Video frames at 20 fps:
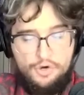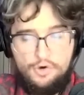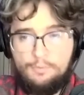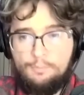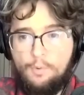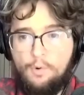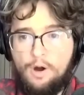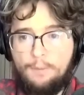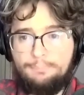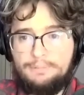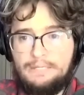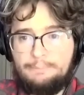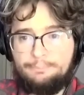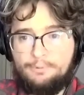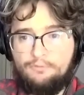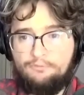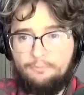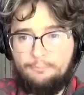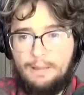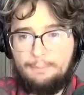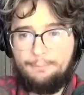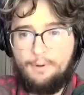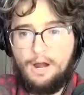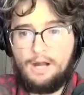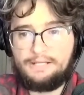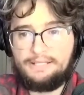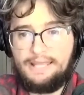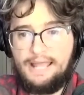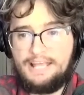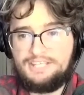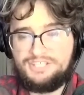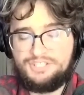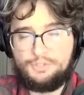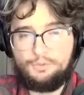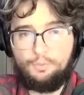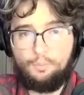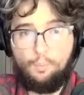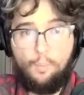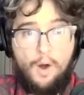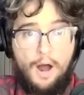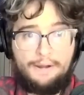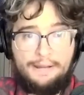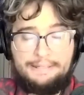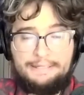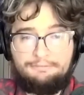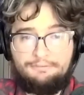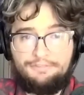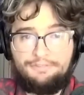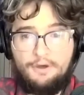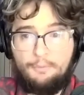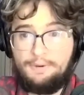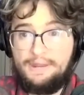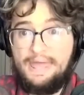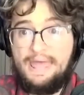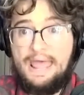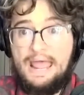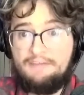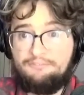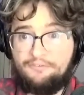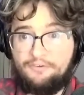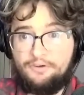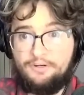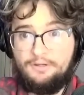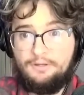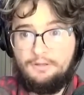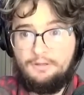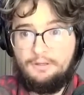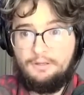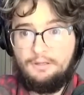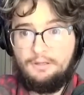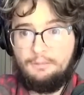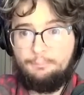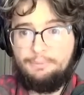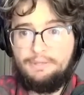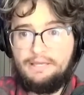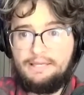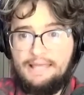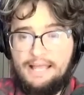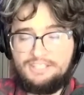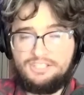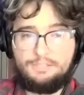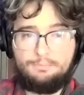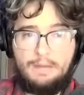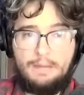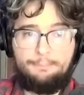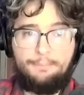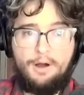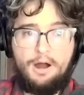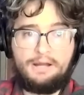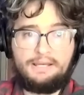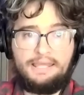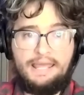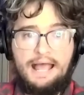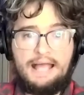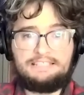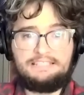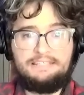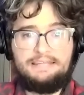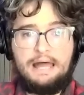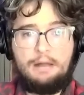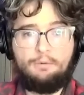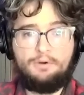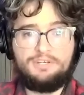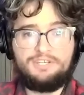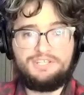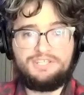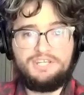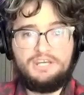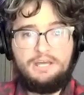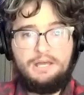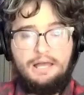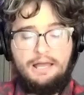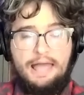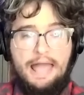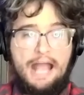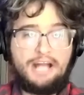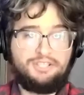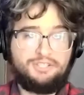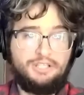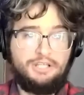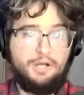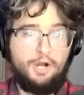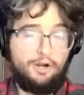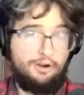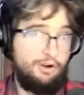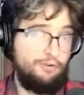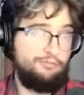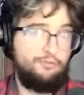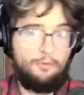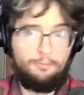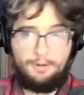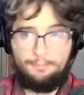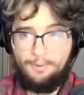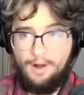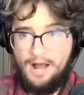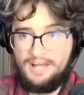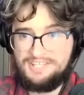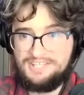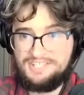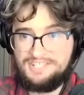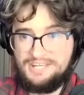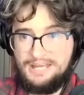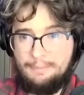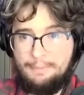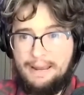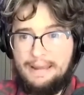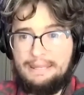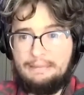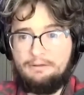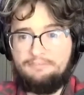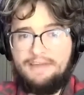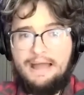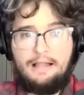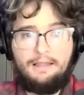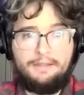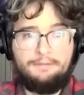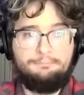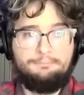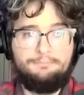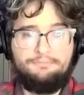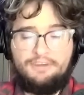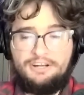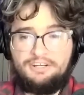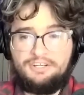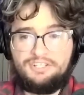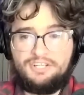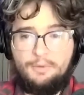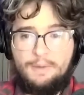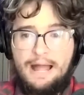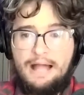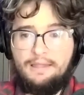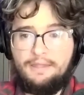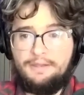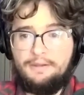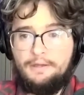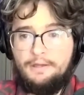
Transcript: more people from my podcast who one I never thought would ever be a guest to my podcast, and that was actually her former boss uh, by the name of Alan, friend of the show Alan.